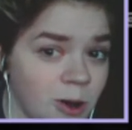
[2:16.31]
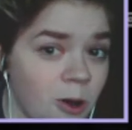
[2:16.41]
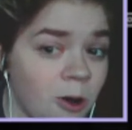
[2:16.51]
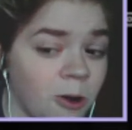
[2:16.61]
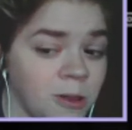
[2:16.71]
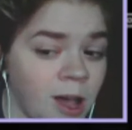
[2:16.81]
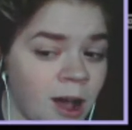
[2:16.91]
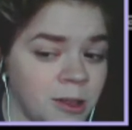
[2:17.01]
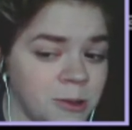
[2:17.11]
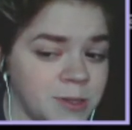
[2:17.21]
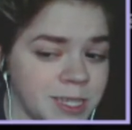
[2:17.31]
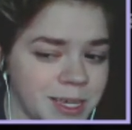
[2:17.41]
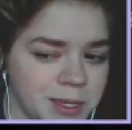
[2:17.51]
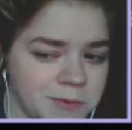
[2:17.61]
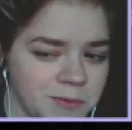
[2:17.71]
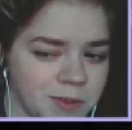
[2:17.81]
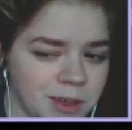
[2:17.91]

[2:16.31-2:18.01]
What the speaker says: All Hallows Eve,